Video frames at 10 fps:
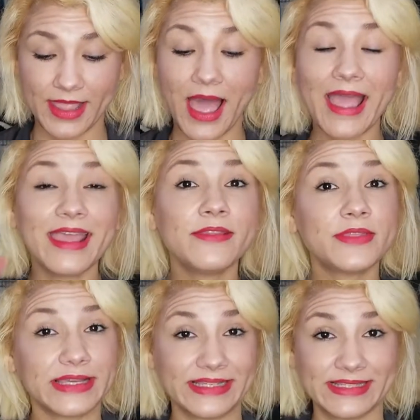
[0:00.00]
I hate
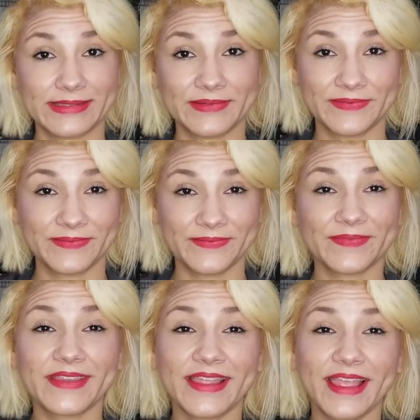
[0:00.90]
this.
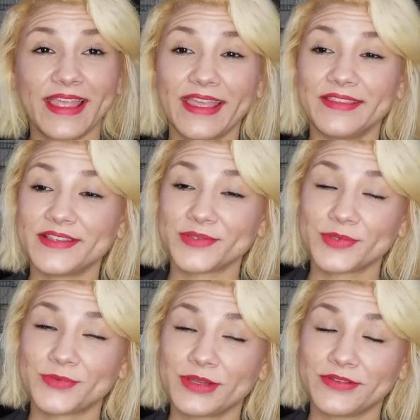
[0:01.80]
And this was
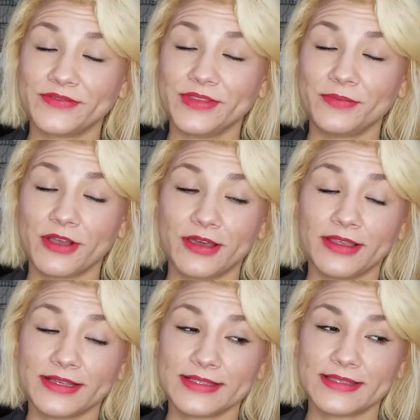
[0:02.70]
one of the
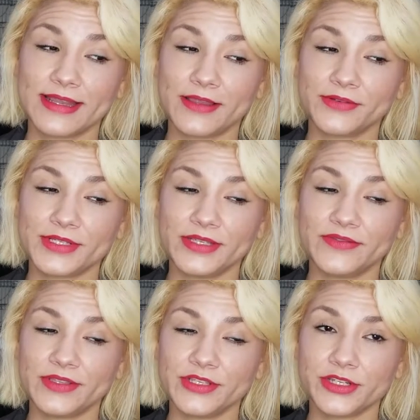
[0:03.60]
products that I received
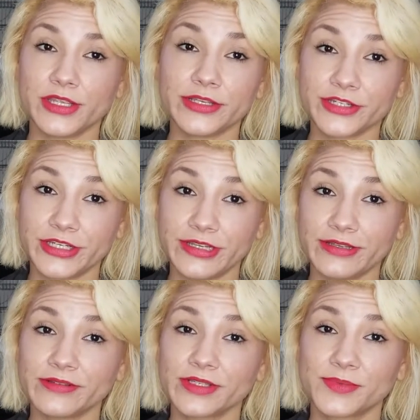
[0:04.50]
in the Shica Chic
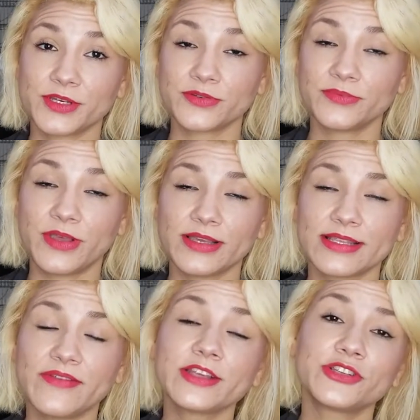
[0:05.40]
subscription box.
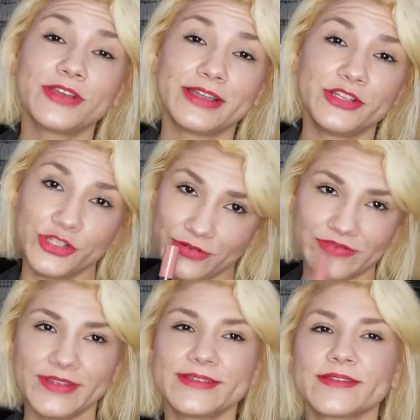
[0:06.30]
I've actually gotten 2 of
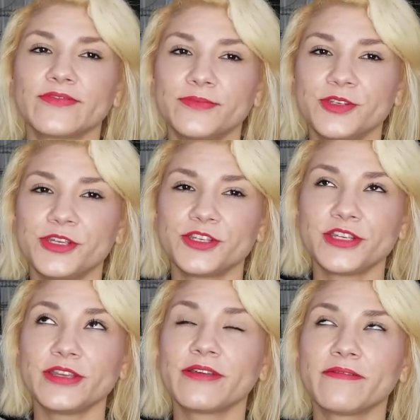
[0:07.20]
these from Shica
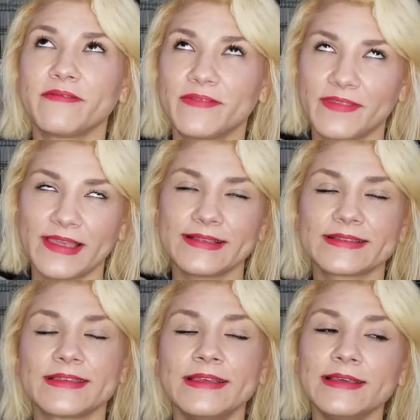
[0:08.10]
Chic.
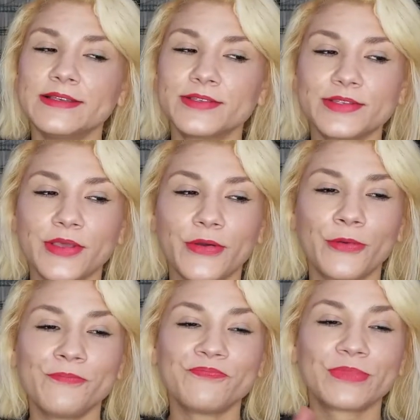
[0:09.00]
Thanks. So
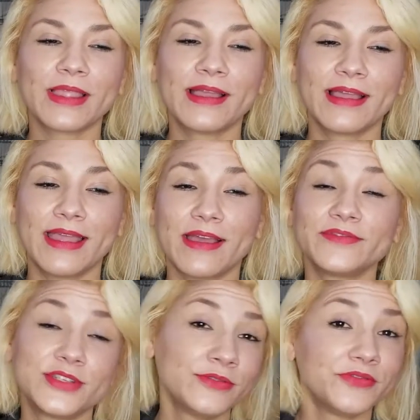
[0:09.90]
I have
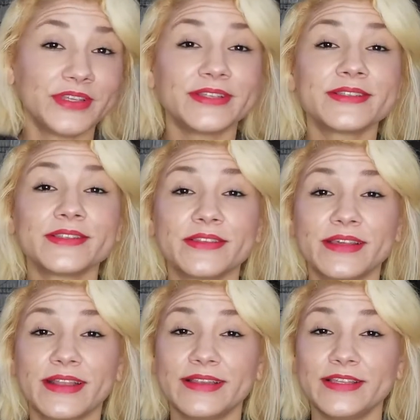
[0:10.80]
2 of these that
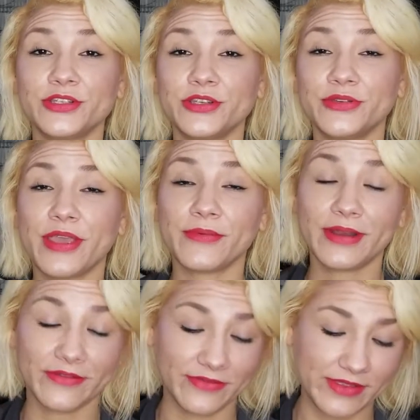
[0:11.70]
I need to get rid
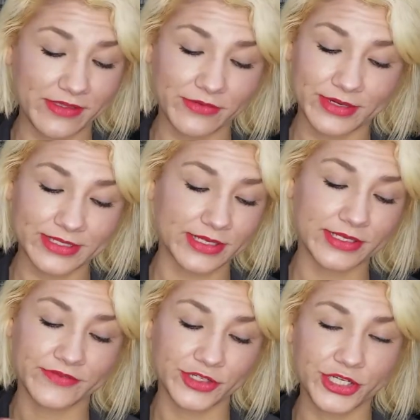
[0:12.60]
of. The other one is in a
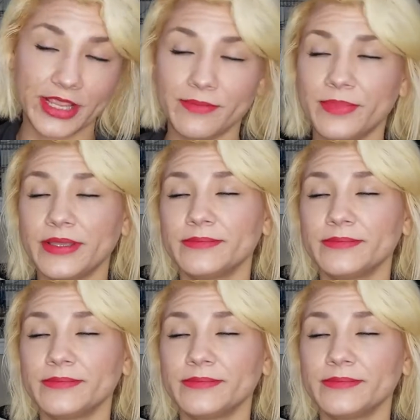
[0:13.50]
different shade, but